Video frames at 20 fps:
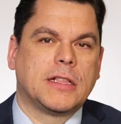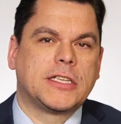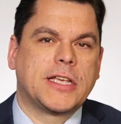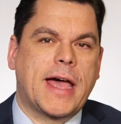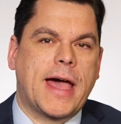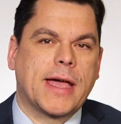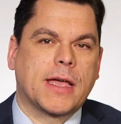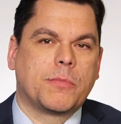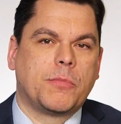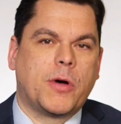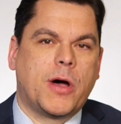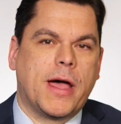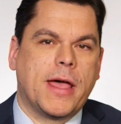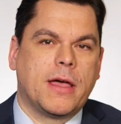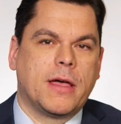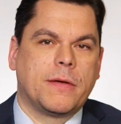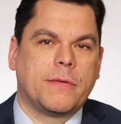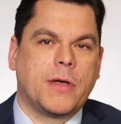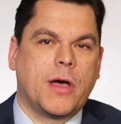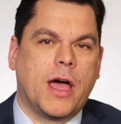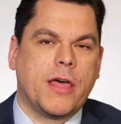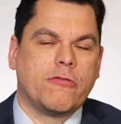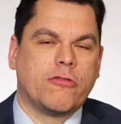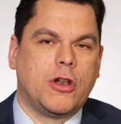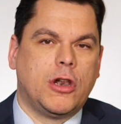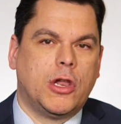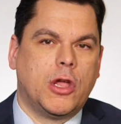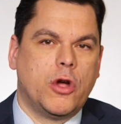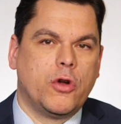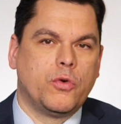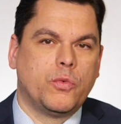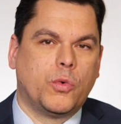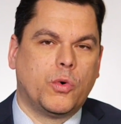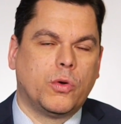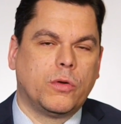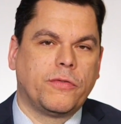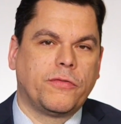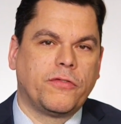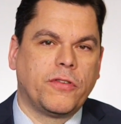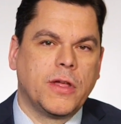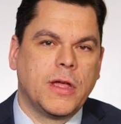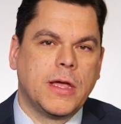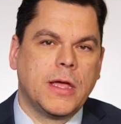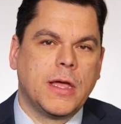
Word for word: attack by a, either a lone wolf